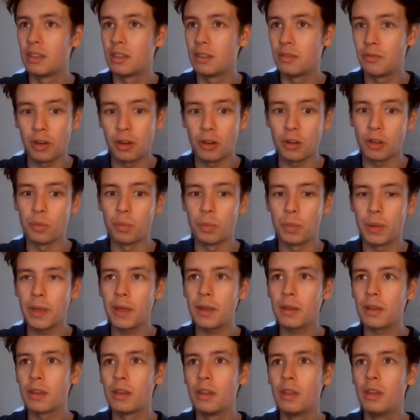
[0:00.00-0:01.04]
Very good
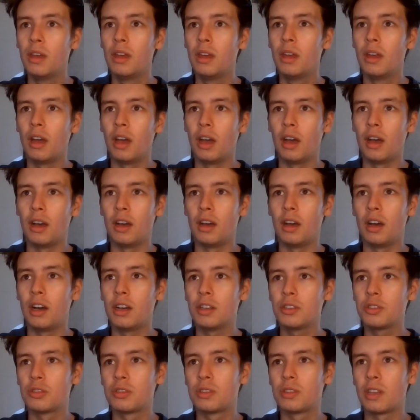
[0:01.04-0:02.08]
pick.
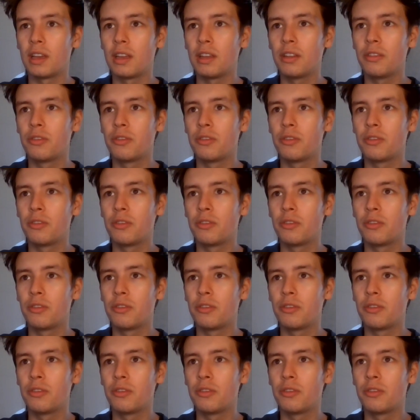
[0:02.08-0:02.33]
Andra Day